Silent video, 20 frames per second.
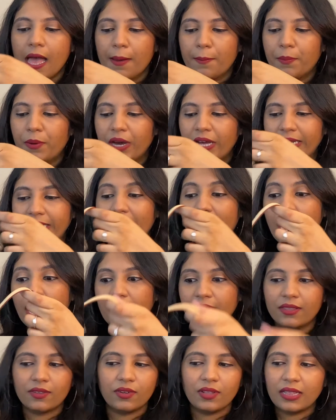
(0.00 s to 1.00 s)
But yeah,
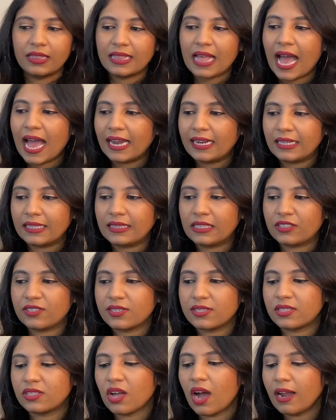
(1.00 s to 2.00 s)
other than that,
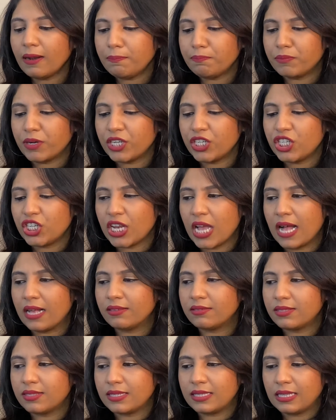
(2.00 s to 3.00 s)
there's not much
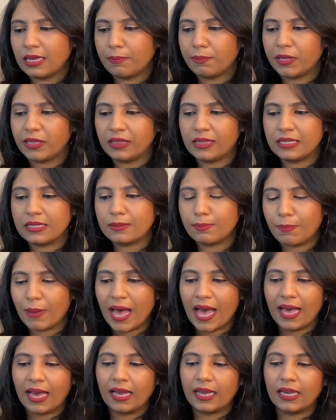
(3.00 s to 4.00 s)
else to say about this
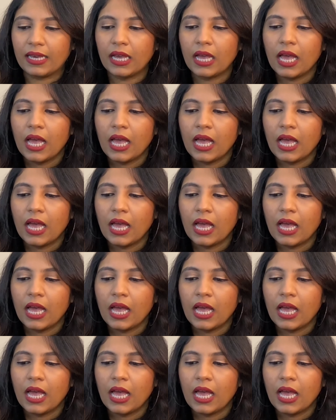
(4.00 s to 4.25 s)
bag.